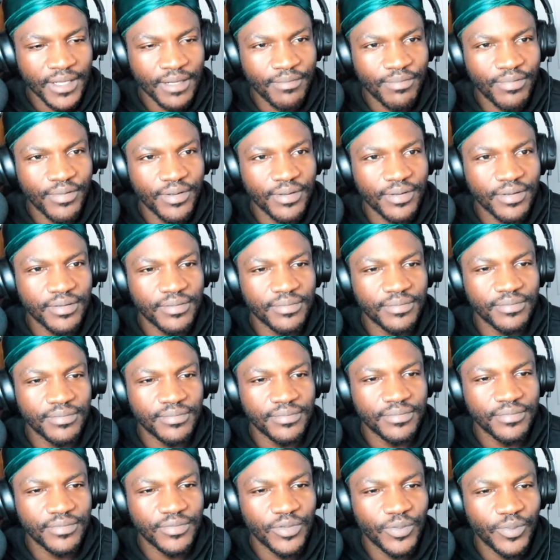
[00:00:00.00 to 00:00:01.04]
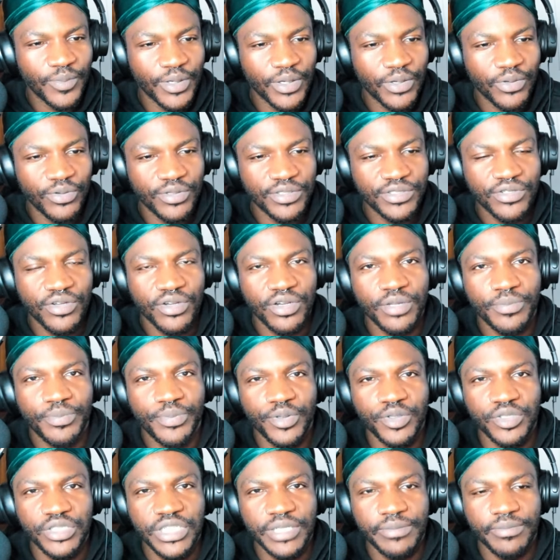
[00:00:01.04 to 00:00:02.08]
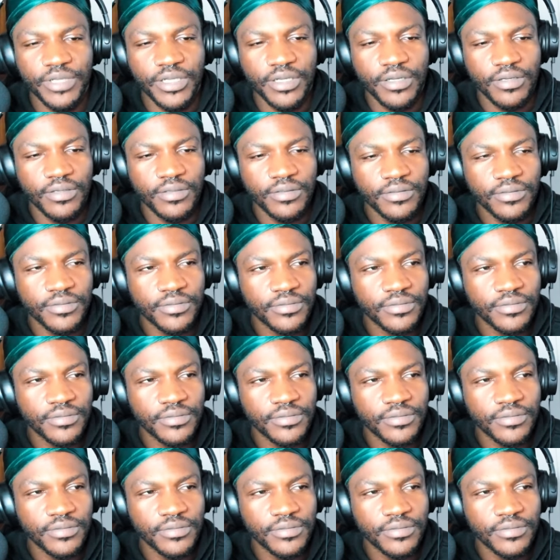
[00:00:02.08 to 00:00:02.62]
But who is gonna push him though?